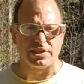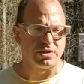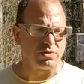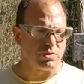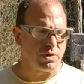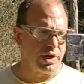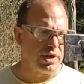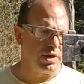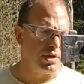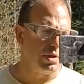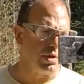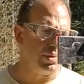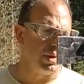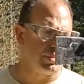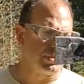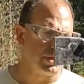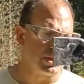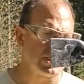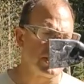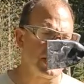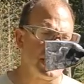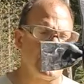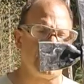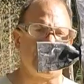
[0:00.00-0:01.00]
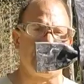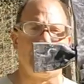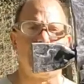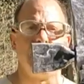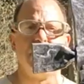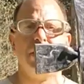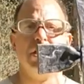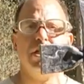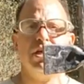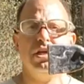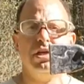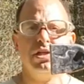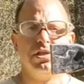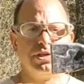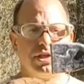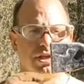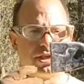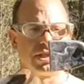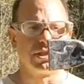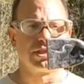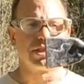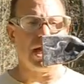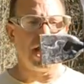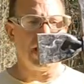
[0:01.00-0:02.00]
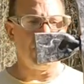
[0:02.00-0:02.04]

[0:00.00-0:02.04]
right? I'm just saying that the design